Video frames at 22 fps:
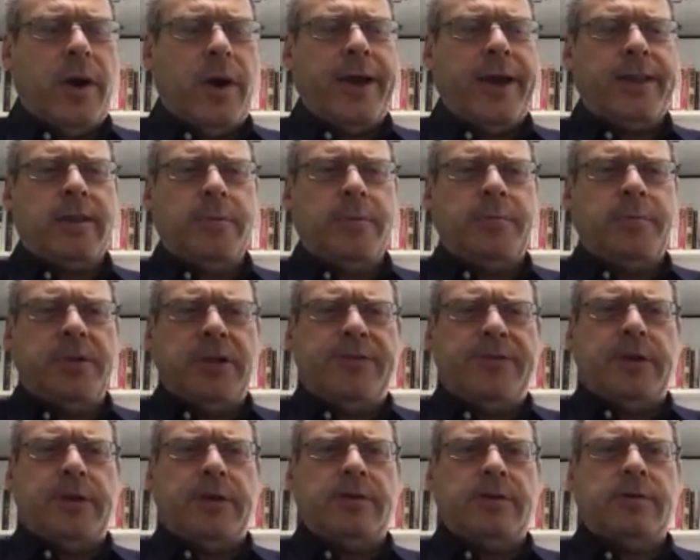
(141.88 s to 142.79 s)
quite
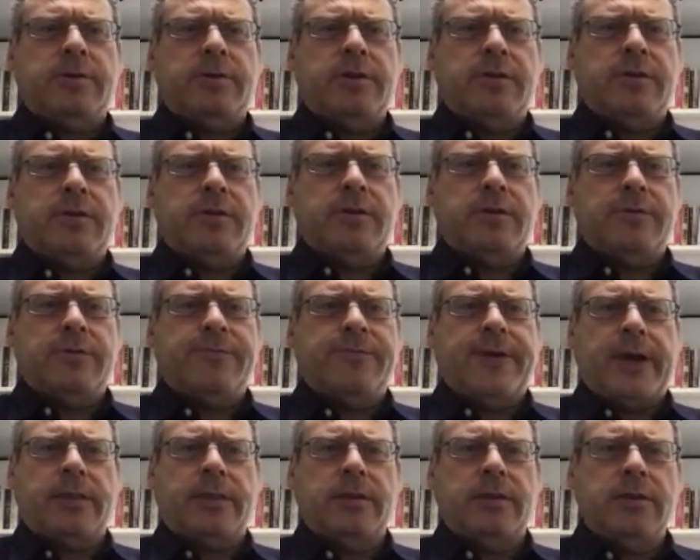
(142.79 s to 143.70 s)
oblivious to the
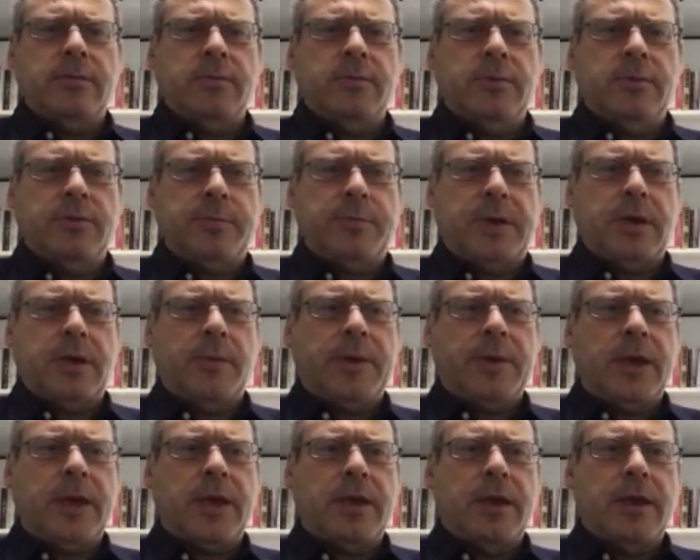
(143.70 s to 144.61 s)
fact that it was
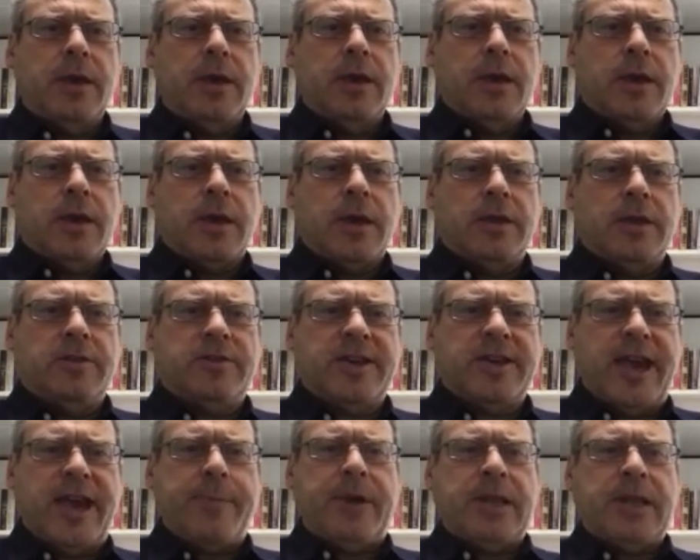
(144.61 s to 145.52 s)
becoming
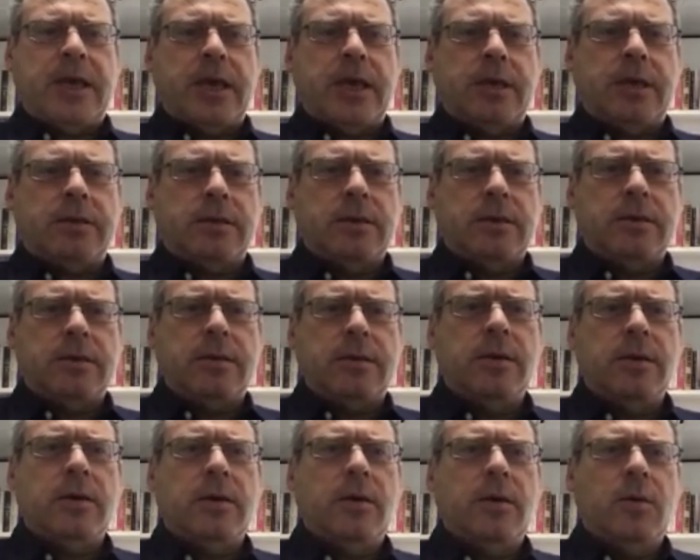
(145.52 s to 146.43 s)

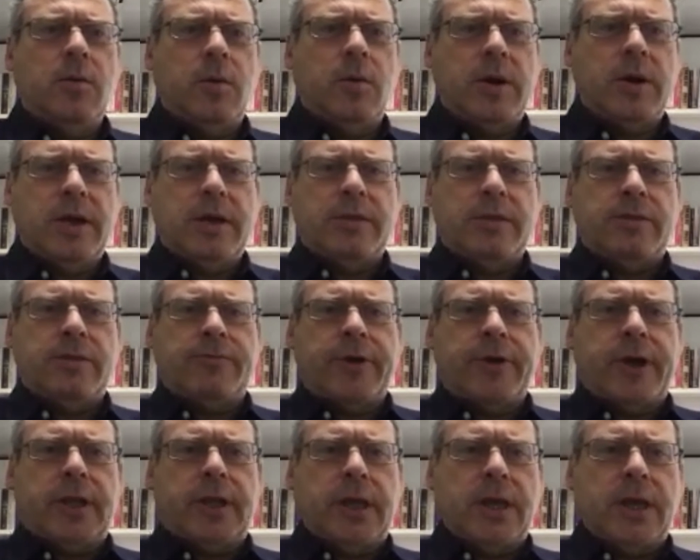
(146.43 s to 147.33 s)
contaminated with
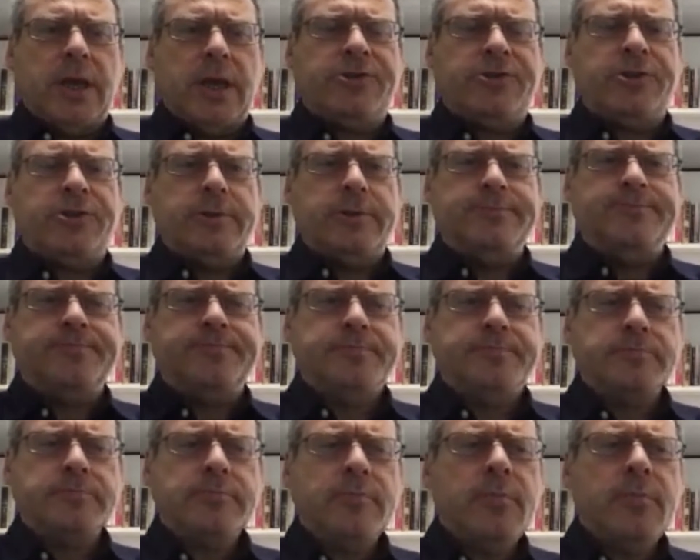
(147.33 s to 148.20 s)
radiation.